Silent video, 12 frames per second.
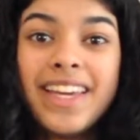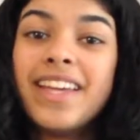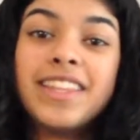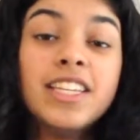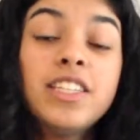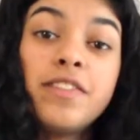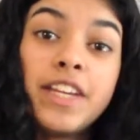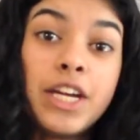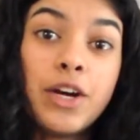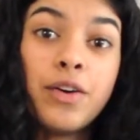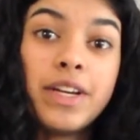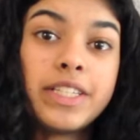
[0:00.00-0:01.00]
This
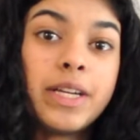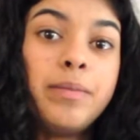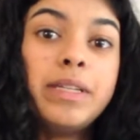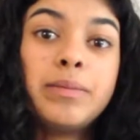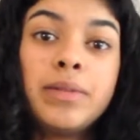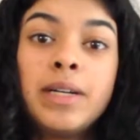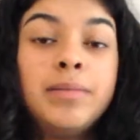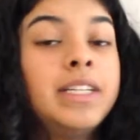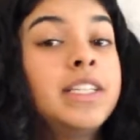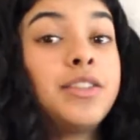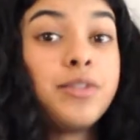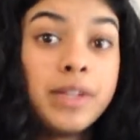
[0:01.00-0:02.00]
video is going to be split up
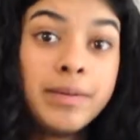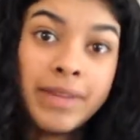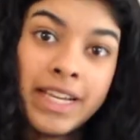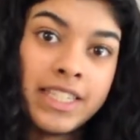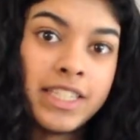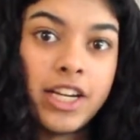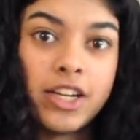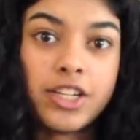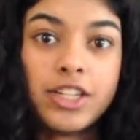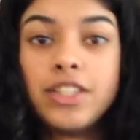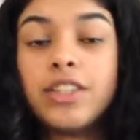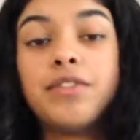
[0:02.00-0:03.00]
into three main
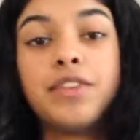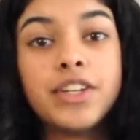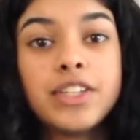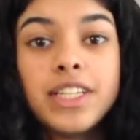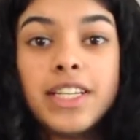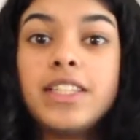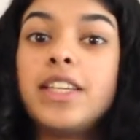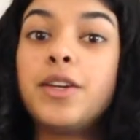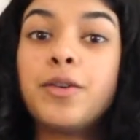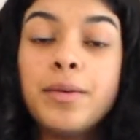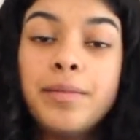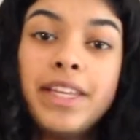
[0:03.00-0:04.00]
sections. The first is
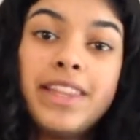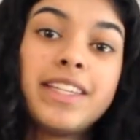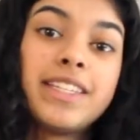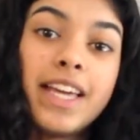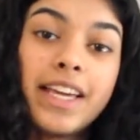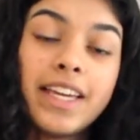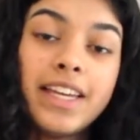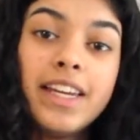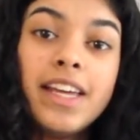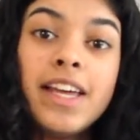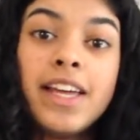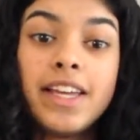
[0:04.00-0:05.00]
equipment, the second
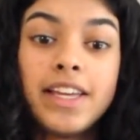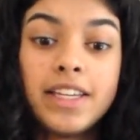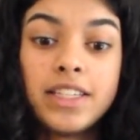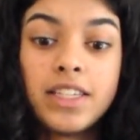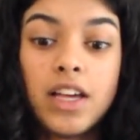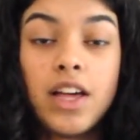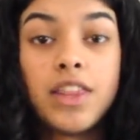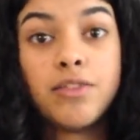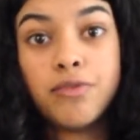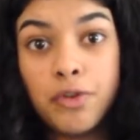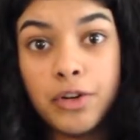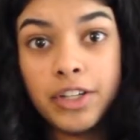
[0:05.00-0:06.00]
is the
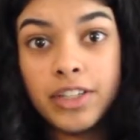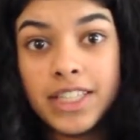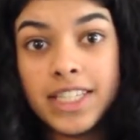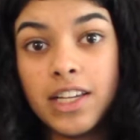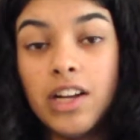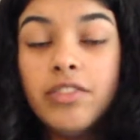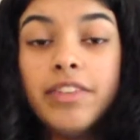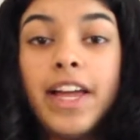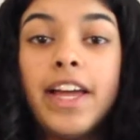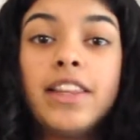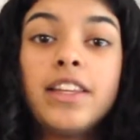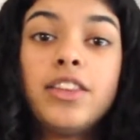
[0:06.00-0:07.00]
foil itself,
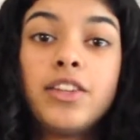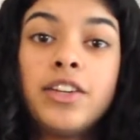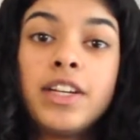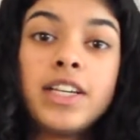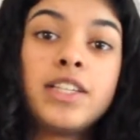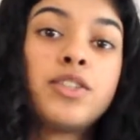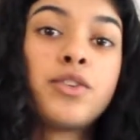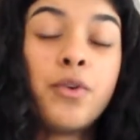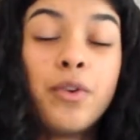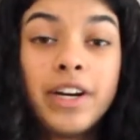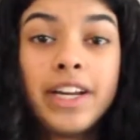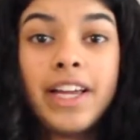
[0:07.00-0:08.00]
and the third is
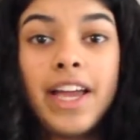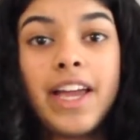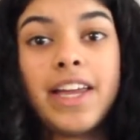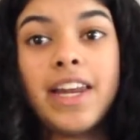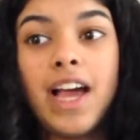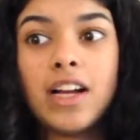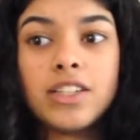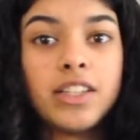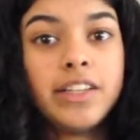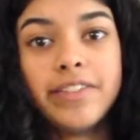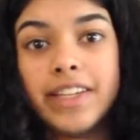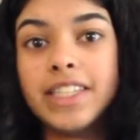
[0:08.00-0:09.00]
scoring and
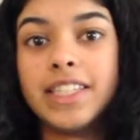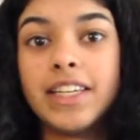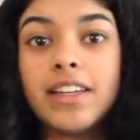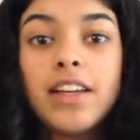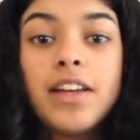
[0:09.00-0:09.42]
actually fencing.